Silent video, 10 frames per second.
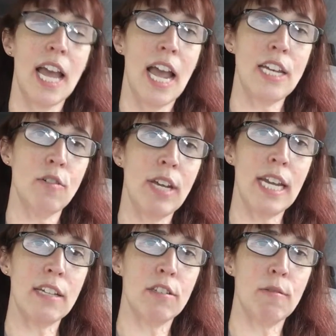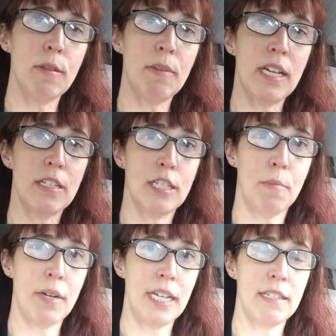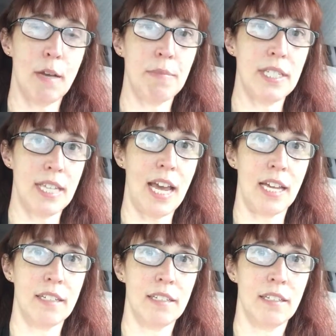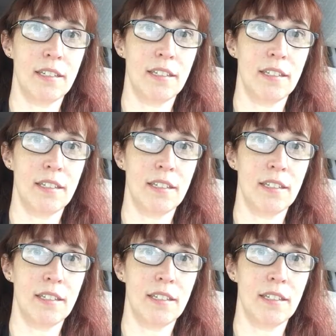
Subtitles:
and you can't assume that because somebody is upset